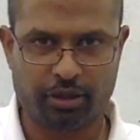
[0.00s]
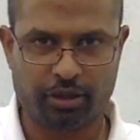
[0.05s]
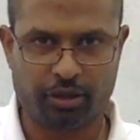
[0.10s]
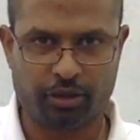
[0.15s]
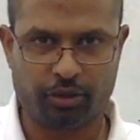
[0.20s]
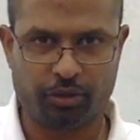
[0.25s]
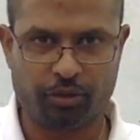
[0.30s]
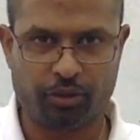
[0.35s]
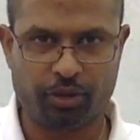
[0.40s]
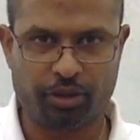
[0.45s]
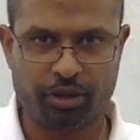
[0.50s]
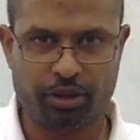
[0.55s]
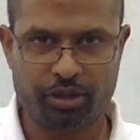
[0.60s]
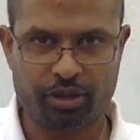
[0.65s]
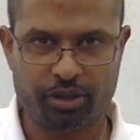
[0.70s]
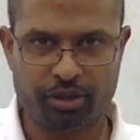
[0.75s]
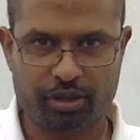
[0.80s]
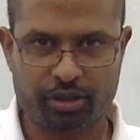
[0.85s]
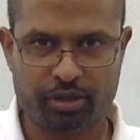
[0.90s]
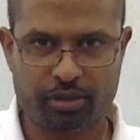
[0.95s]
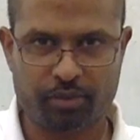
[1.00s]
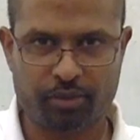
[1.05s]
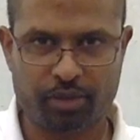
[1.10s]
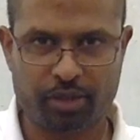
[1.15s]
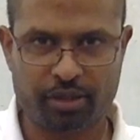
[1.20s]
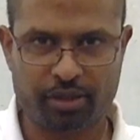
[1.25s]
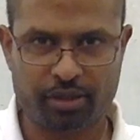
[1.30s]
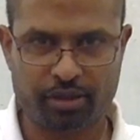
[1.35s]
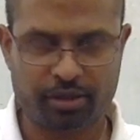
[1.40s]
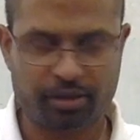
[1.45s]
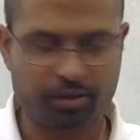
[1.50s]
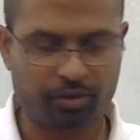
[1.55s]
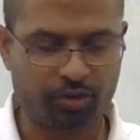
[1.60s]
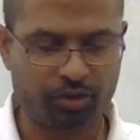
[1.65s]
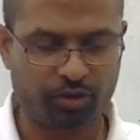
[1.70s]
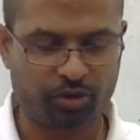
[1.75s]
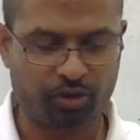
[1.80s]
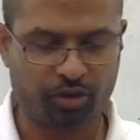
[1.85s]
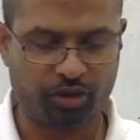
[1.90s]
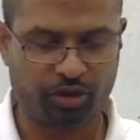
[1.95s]
to teach space systems
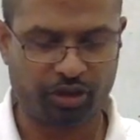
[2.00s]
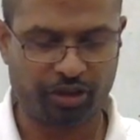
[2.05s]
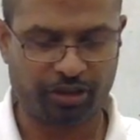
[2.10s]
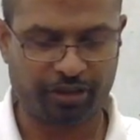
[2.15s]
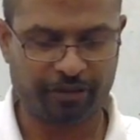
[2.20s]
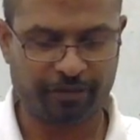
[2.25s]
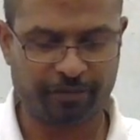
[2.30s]
engineering.